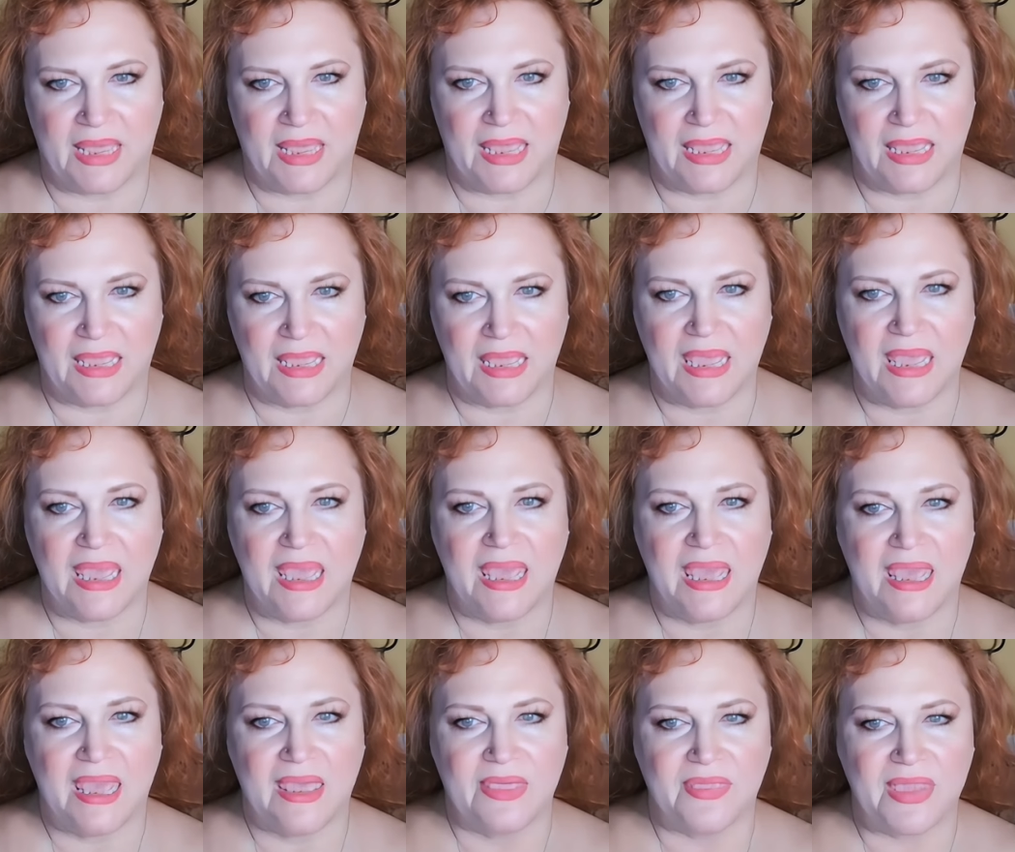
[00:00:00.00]
goodbye
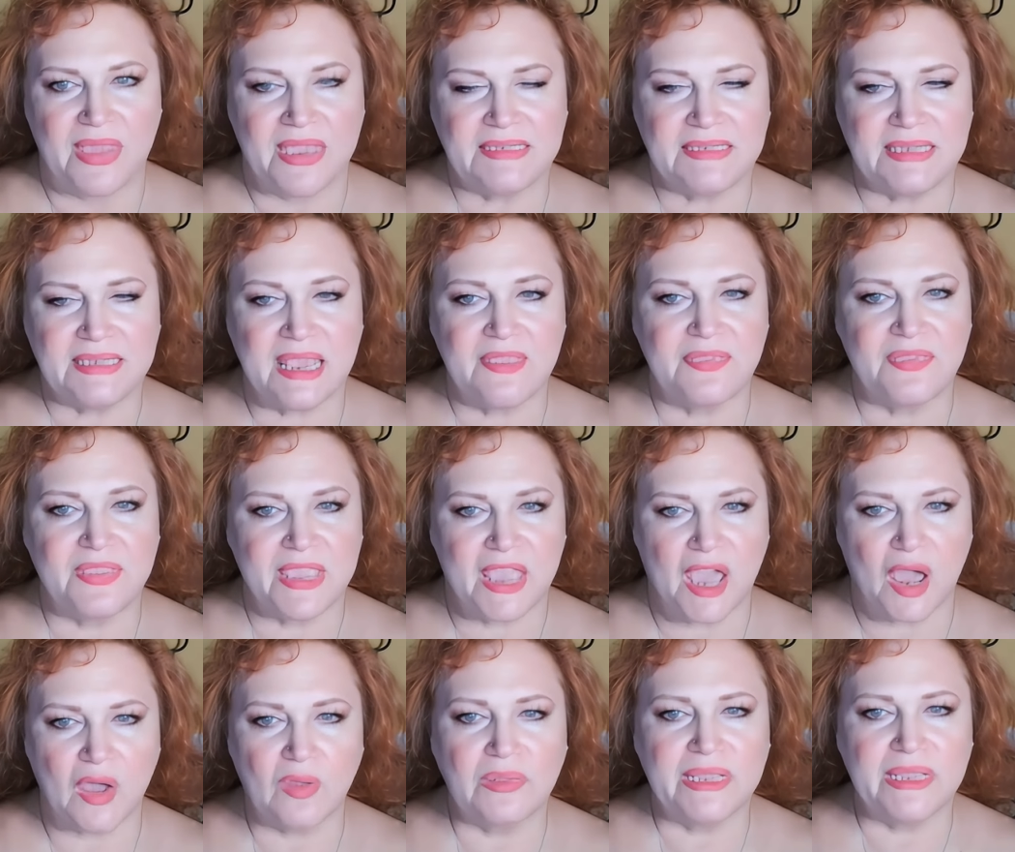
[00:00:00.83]
they
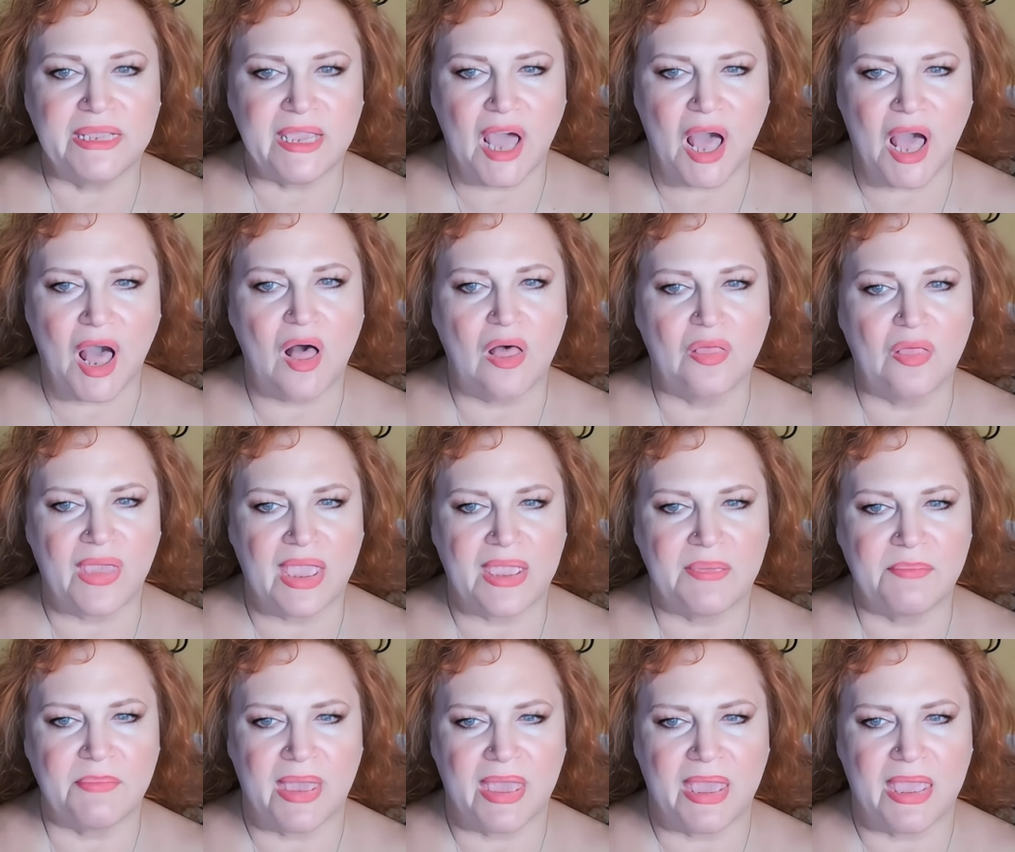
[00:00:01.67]
said the only
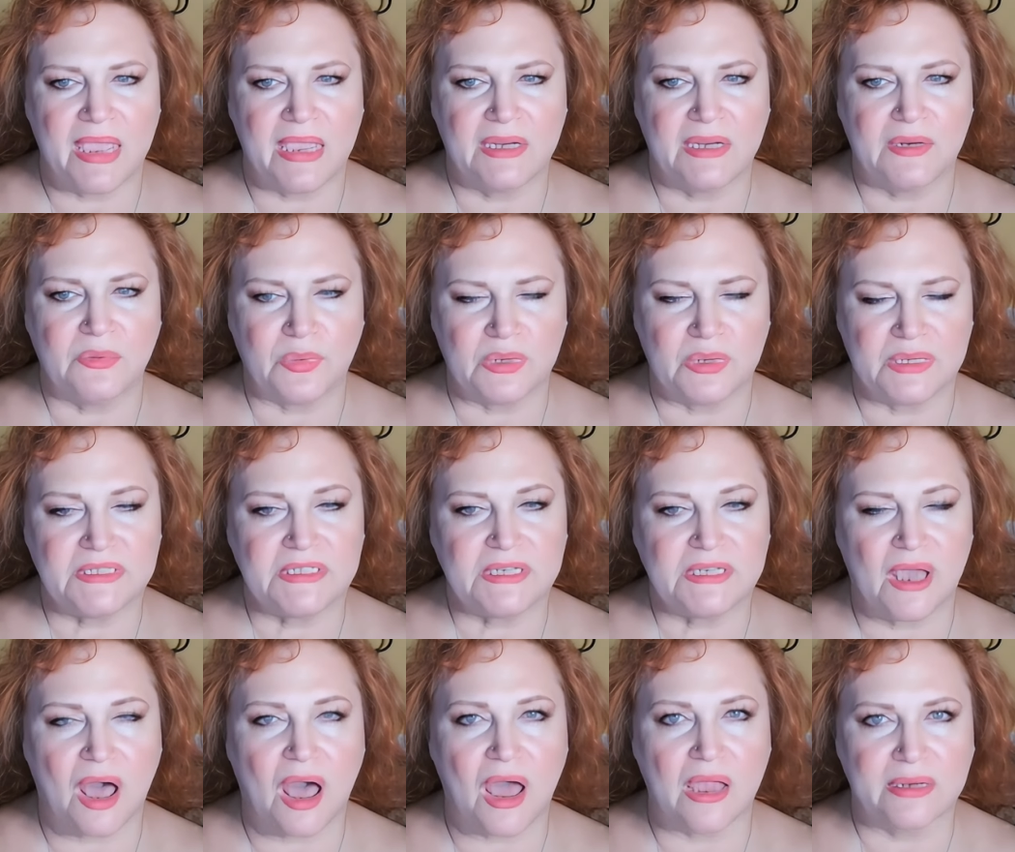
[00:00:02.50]
call they made
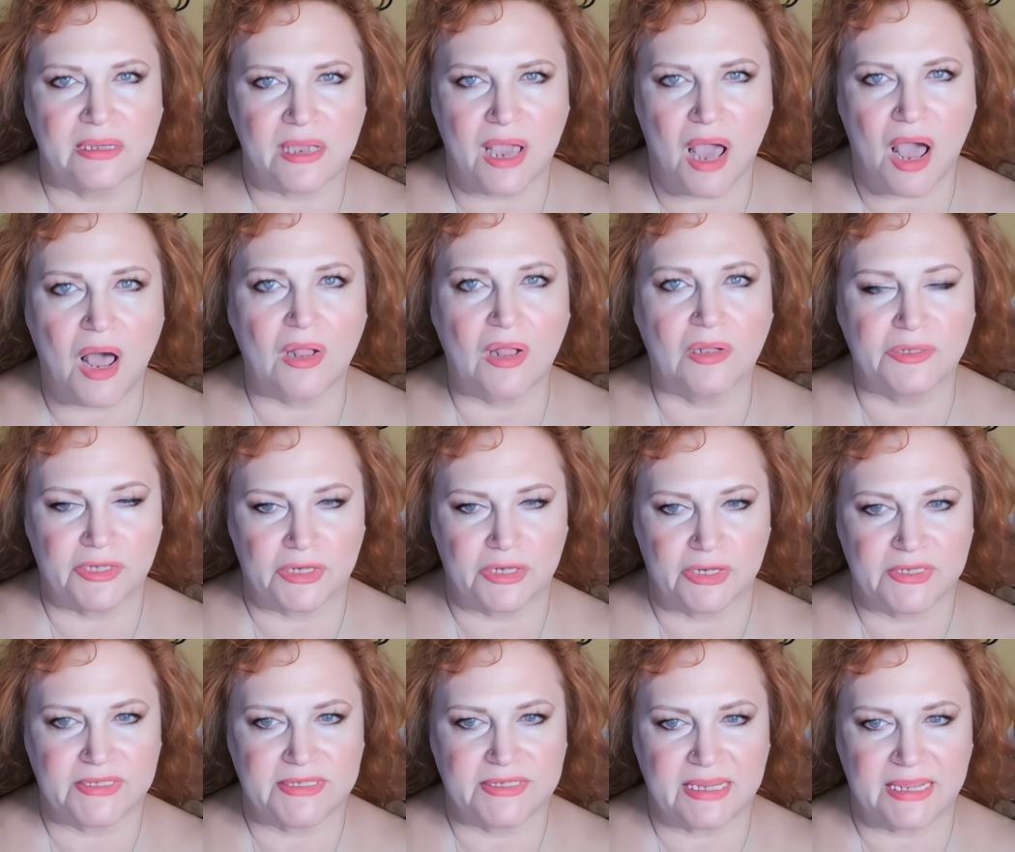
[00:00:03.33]
was to on
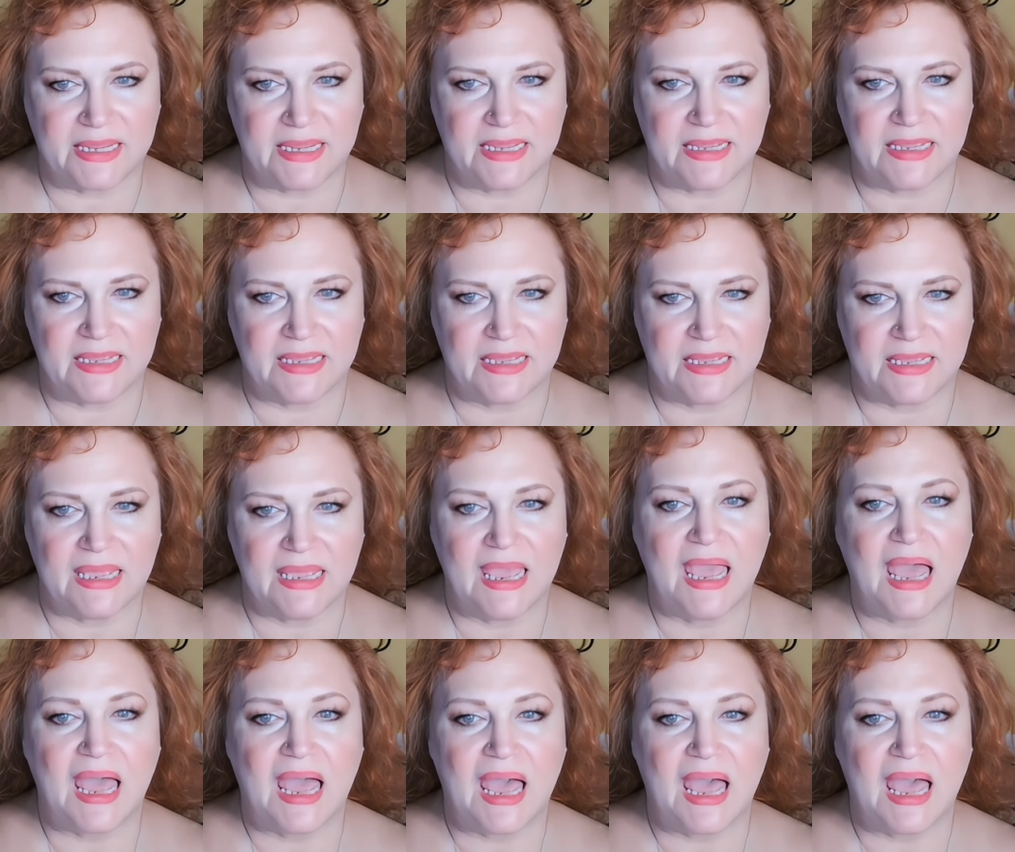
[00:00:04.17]
call nursing.